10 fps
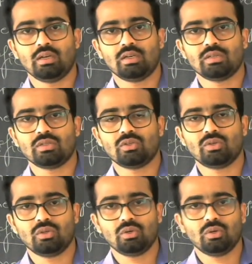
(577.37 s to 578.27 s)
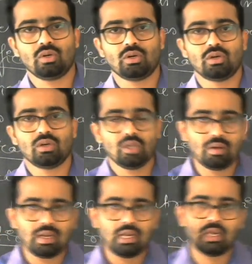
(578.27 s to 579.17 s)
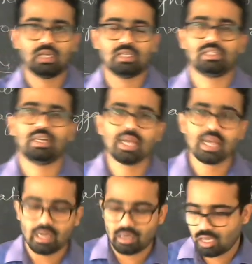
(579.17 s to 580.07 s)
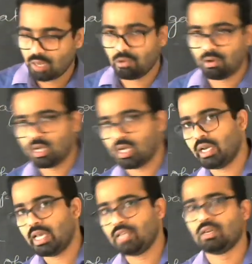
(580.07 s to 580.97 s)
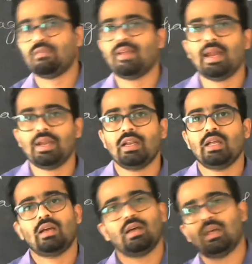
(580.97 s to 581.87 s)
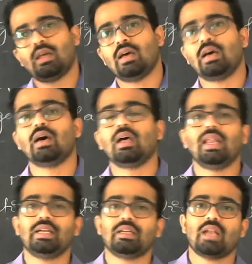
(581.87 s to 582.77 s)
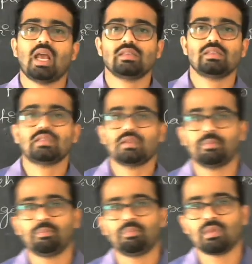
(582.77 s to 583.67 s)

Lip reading: So you will study about nature of light in later classes.